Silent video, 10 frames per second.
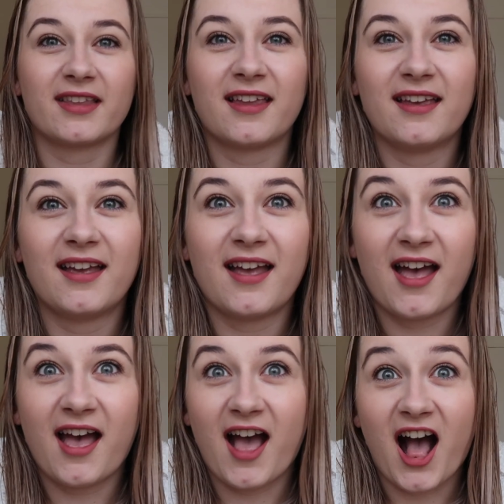
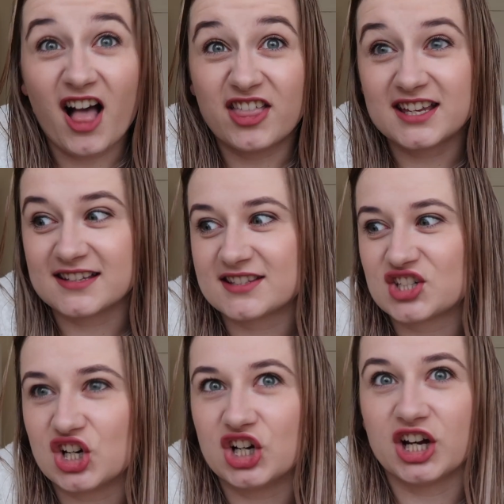I think it's
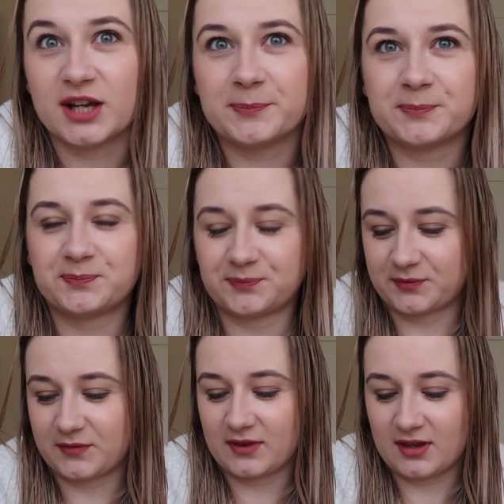time.
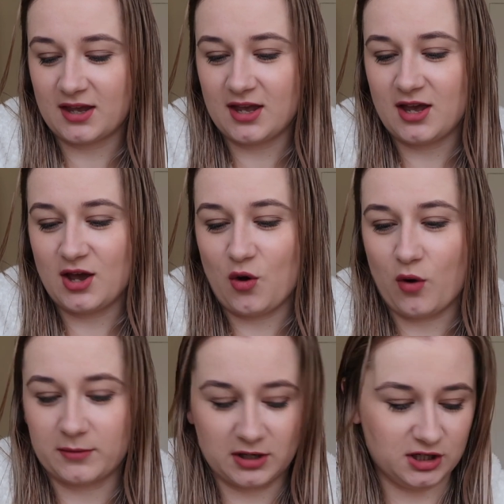What
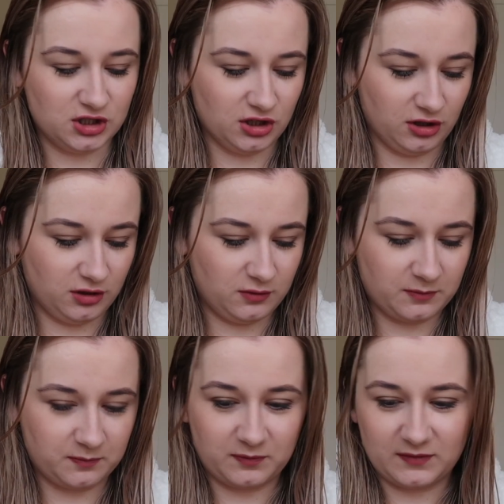I'm gonna do
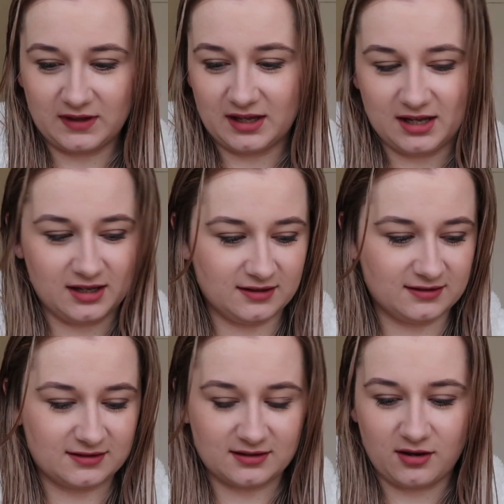
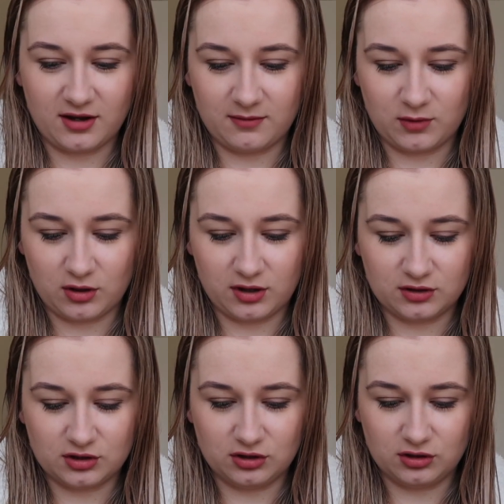is I'm going
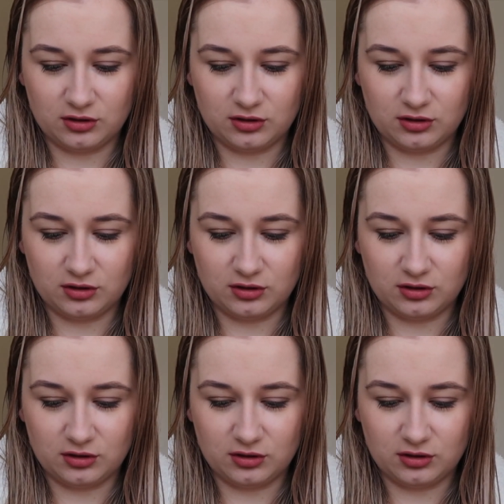to,